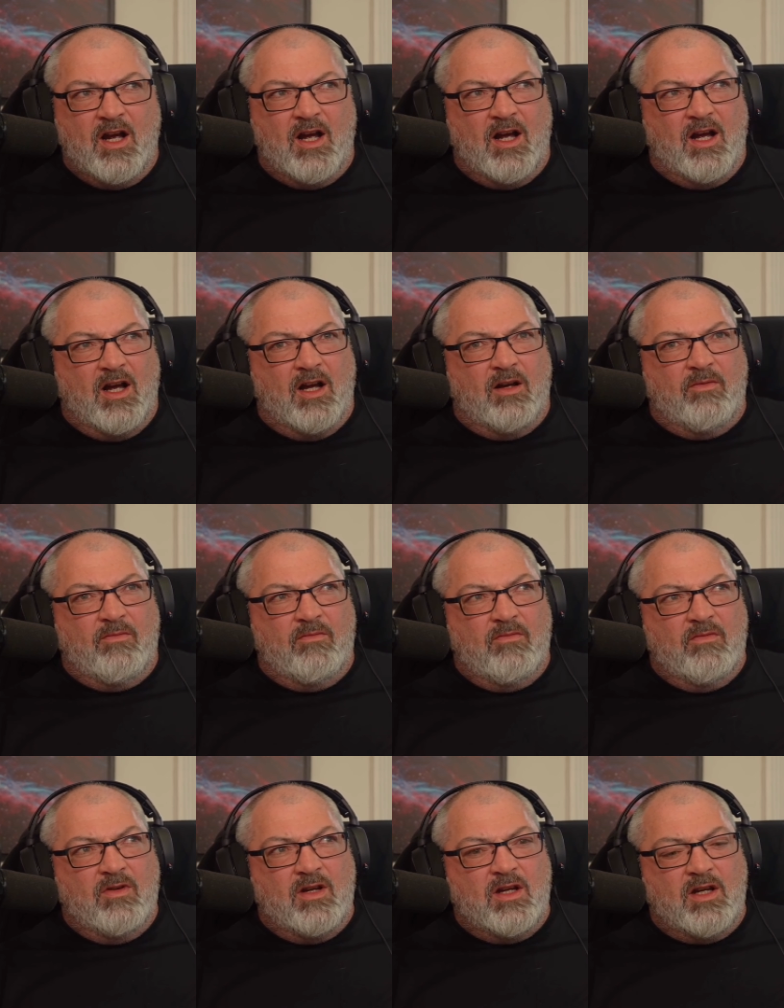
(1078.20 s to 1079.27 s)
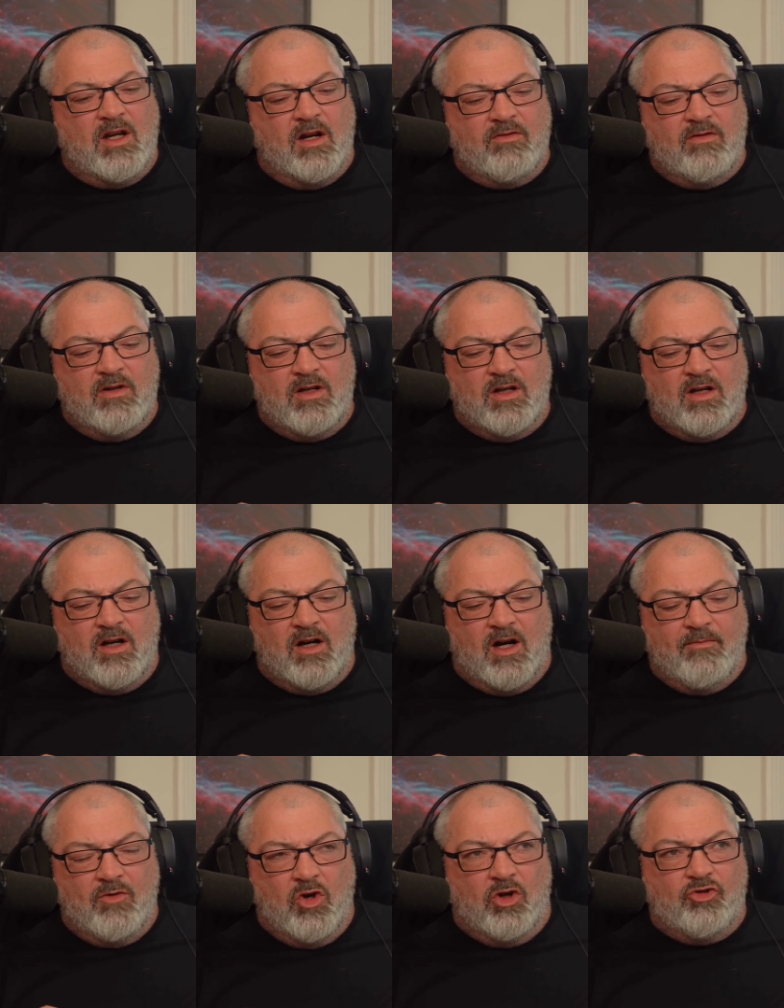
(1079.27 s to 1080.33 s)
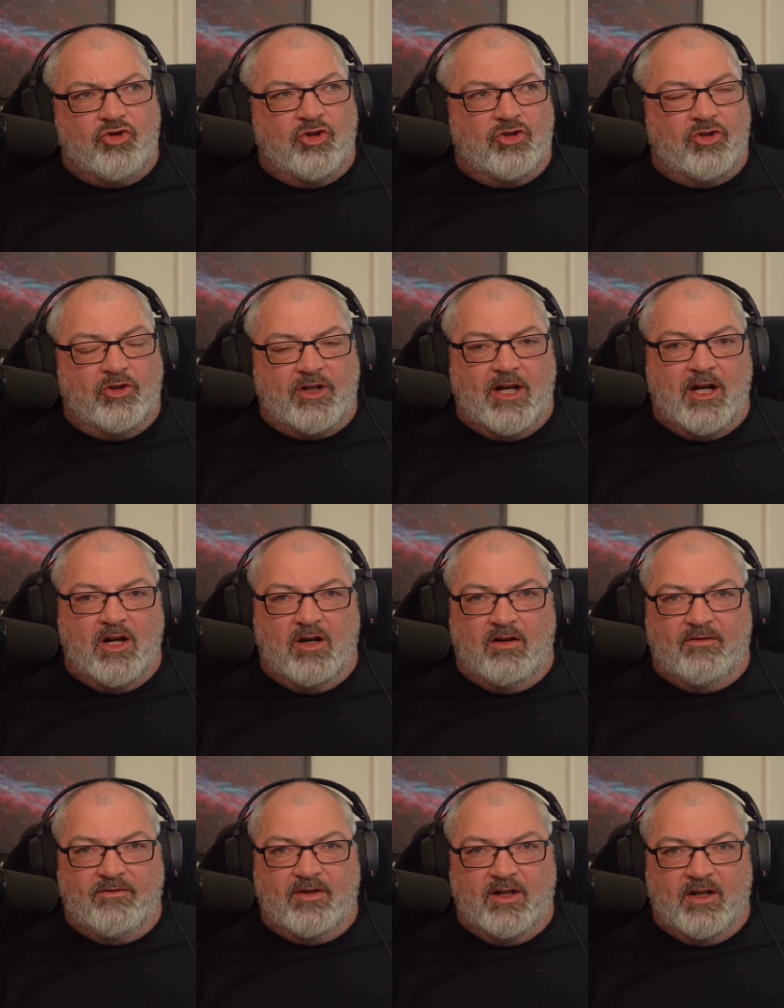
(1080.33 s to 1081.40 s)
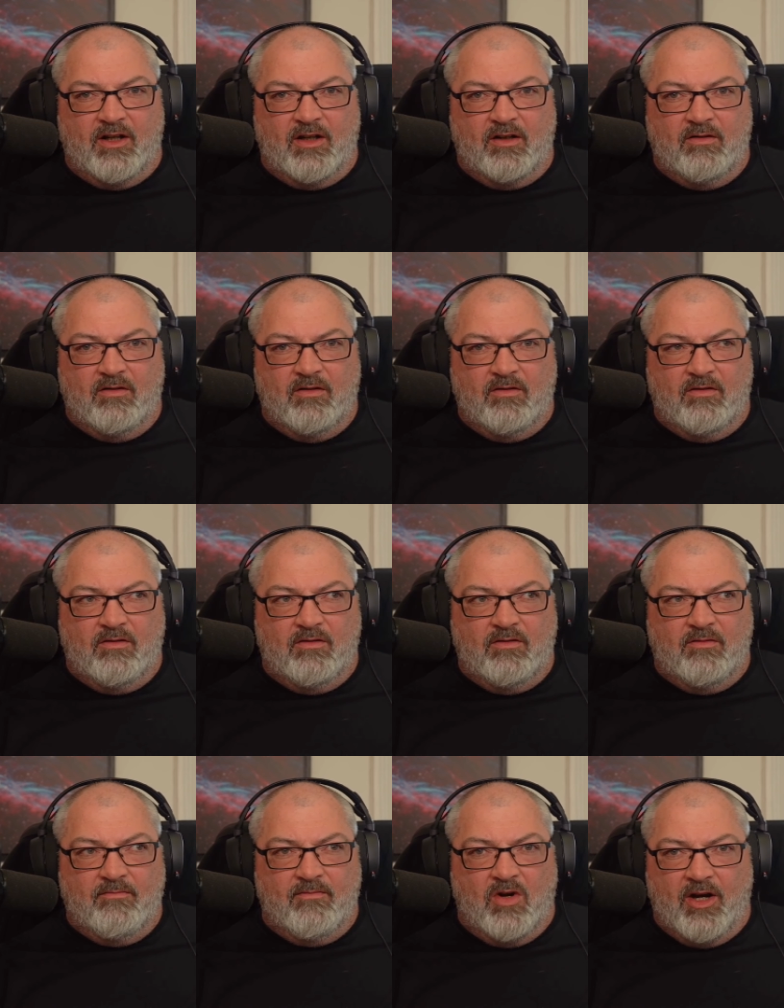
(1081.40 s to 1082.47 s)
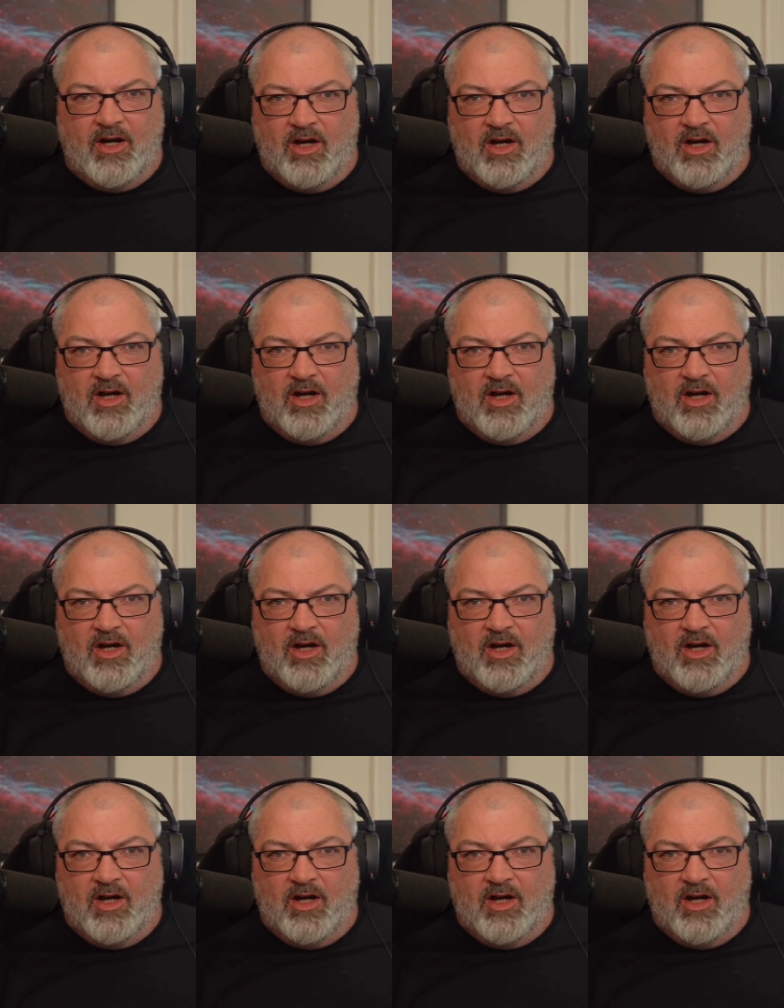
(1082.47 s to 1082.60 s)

um, you know, I'm not just looking after my